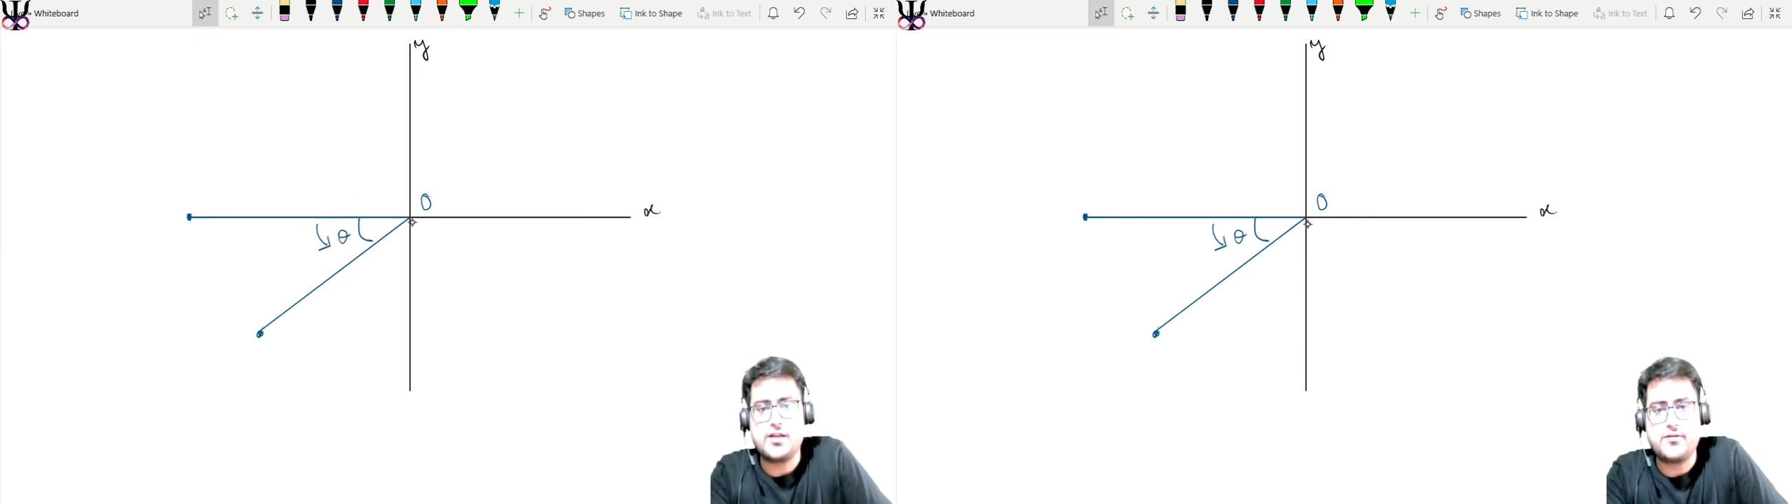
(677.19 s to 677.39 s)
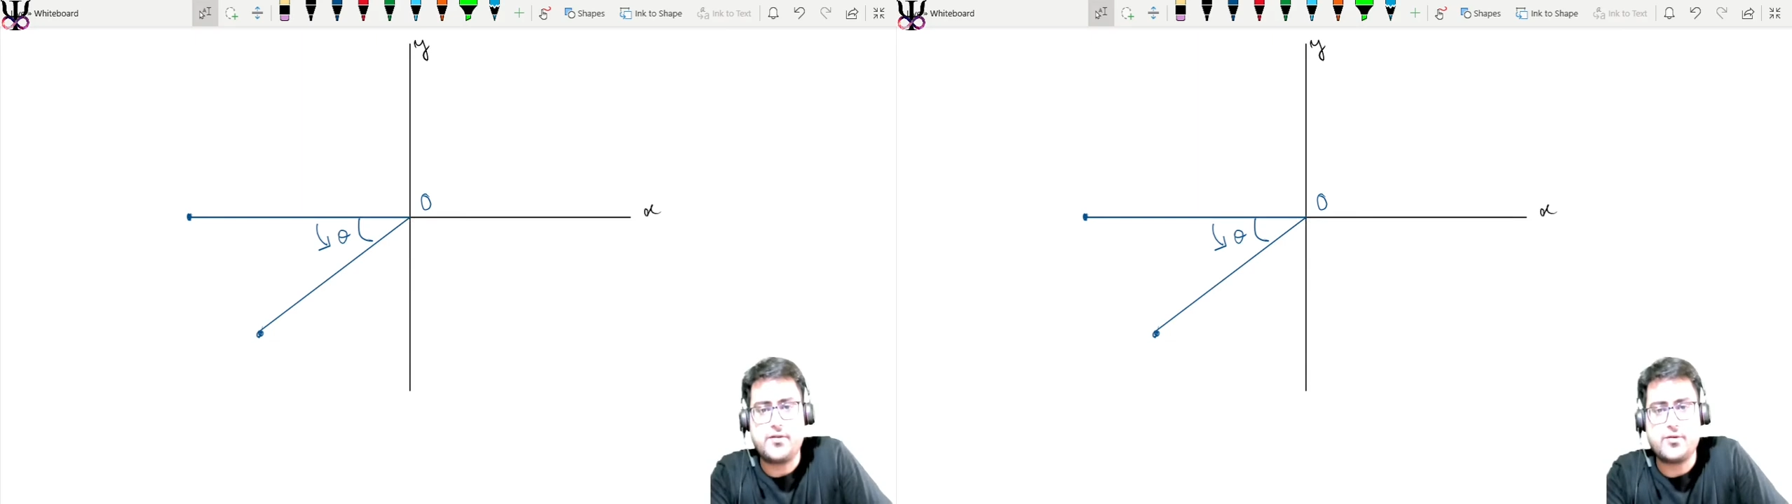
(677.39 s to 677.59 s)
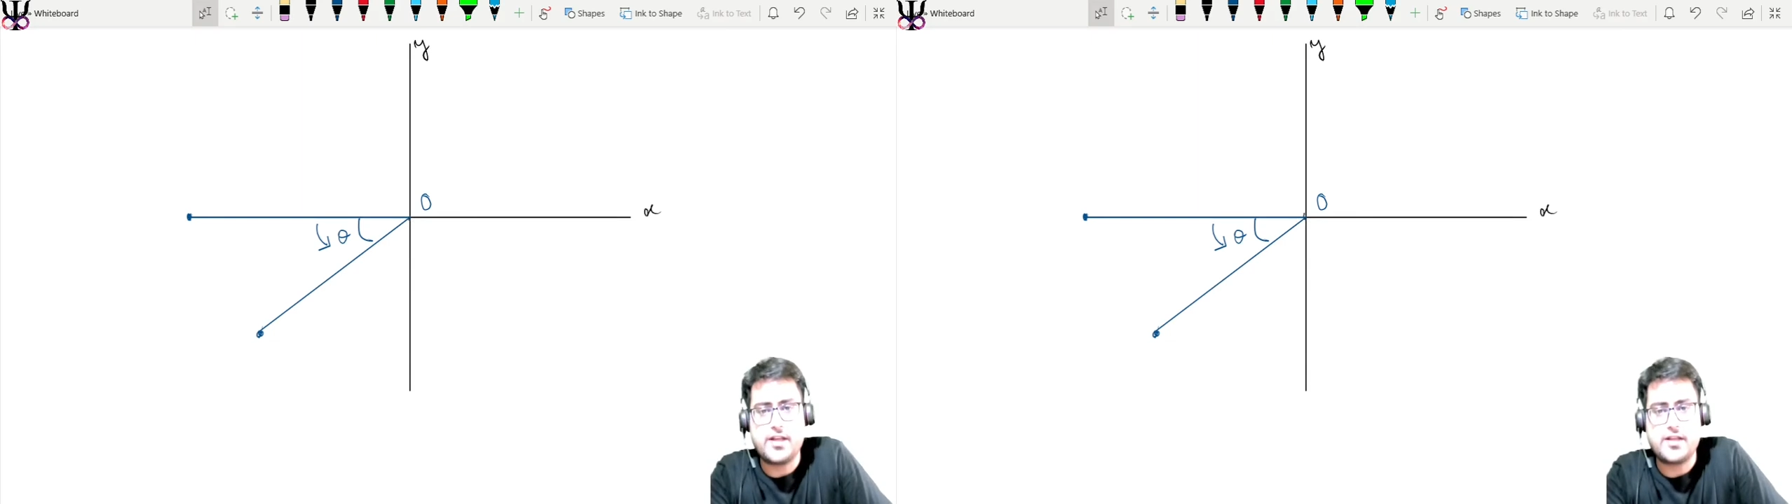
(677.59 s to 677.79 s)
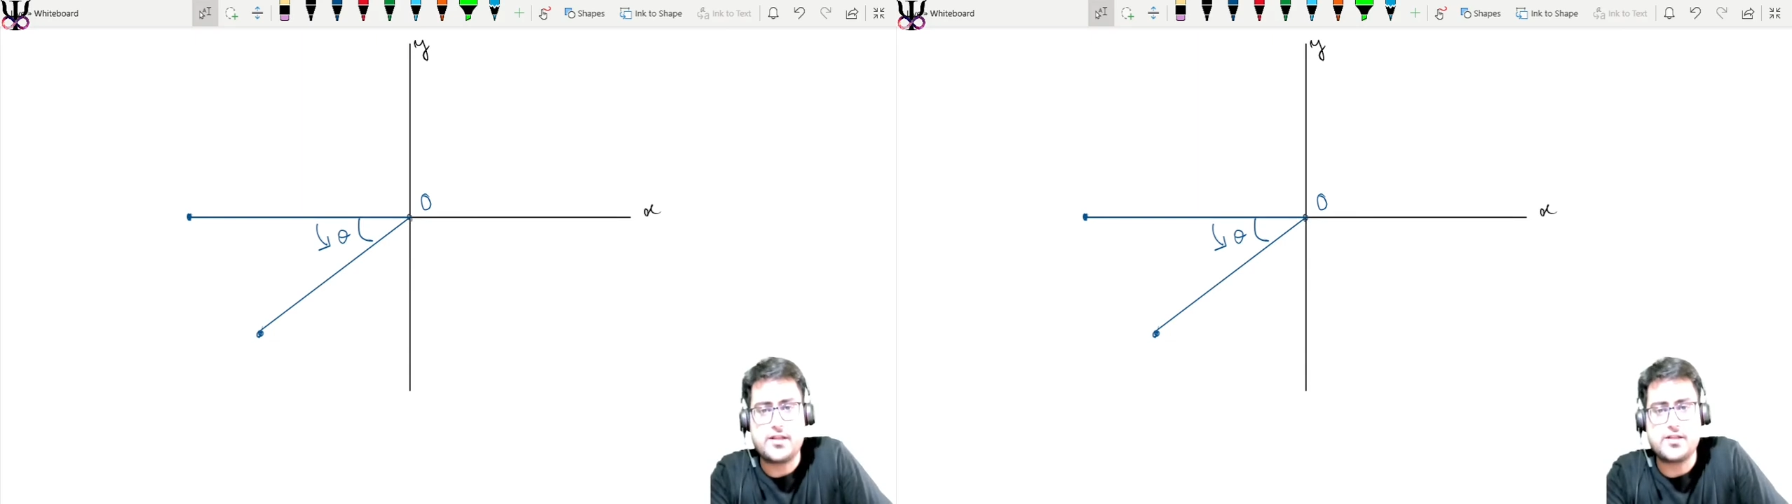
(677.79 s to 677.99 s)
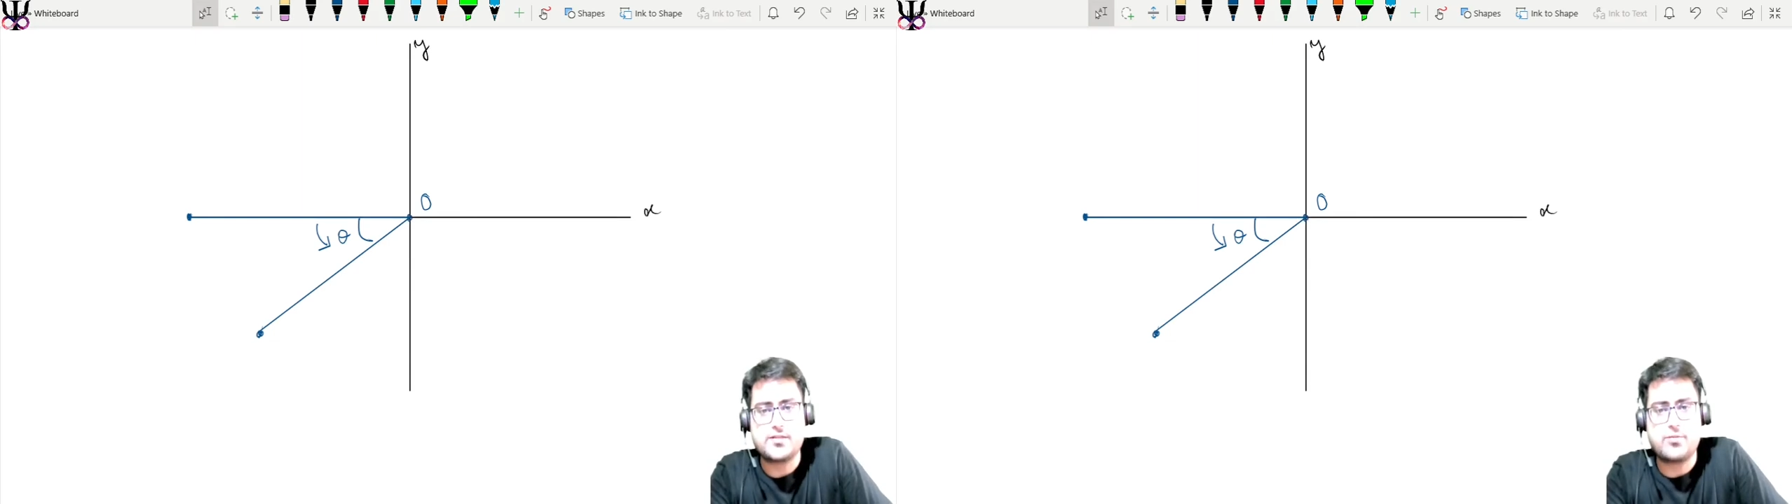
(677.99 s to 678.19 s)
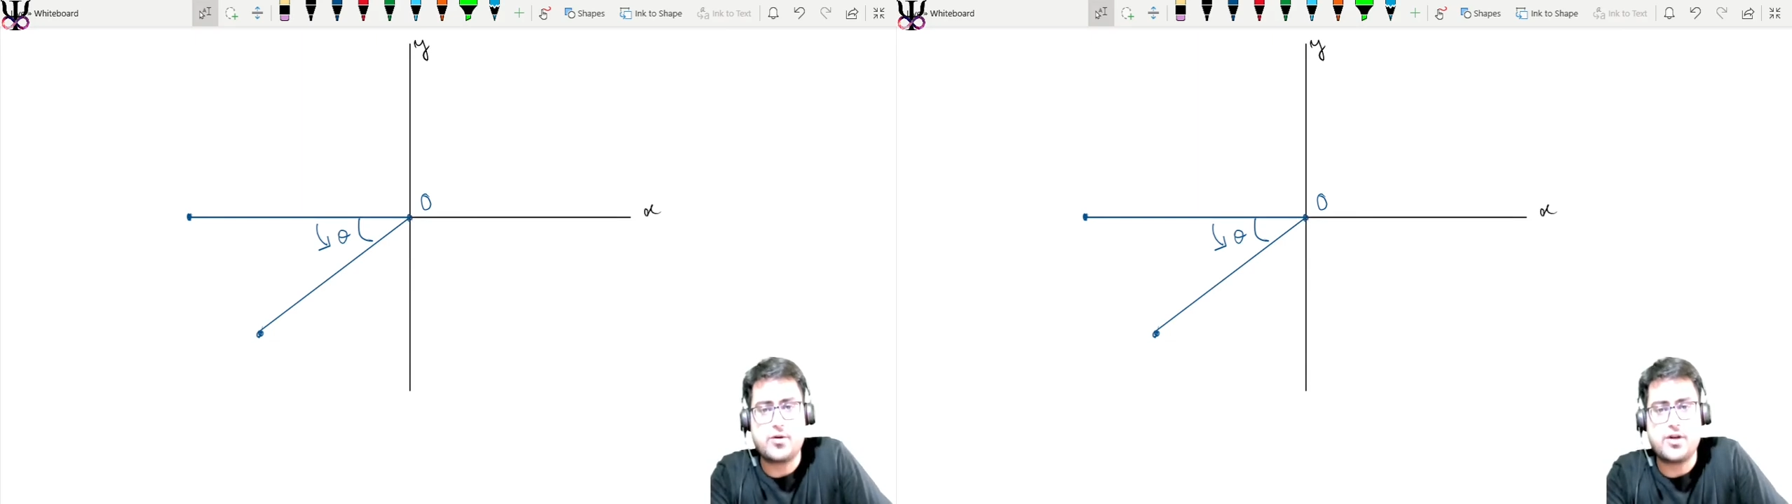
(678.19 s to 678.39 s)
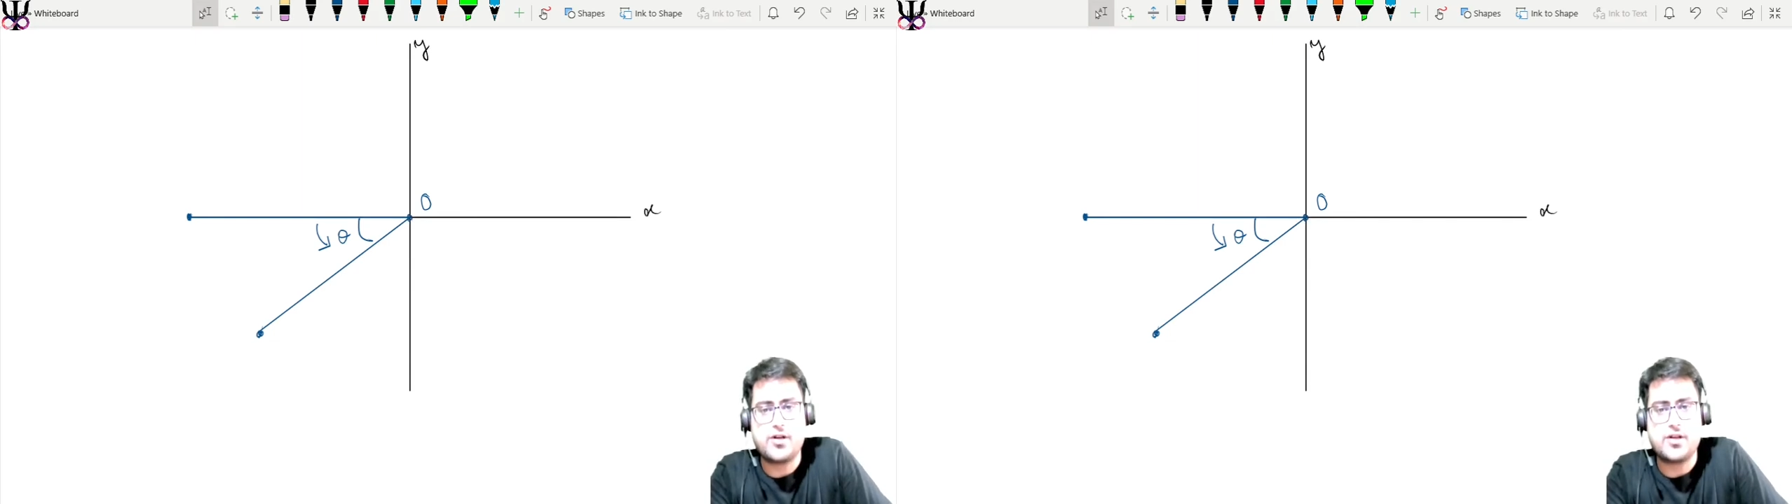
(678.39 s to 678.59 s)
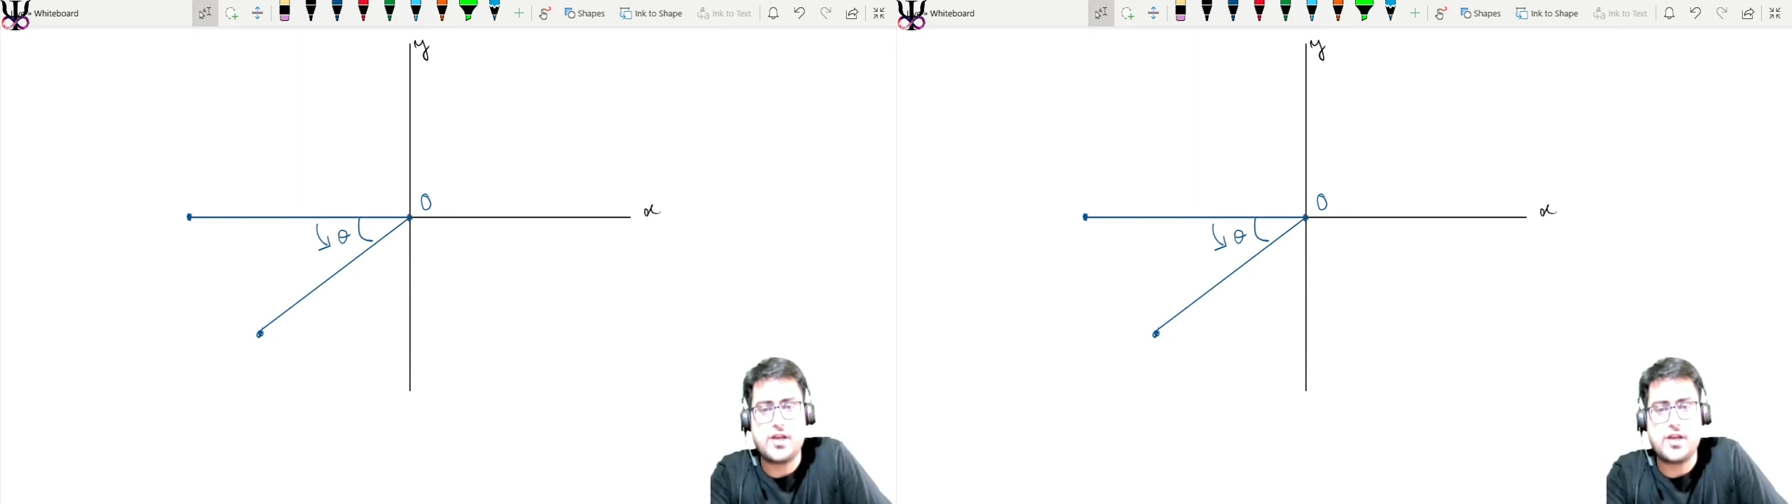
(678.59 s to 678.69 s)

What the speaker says: if you take this point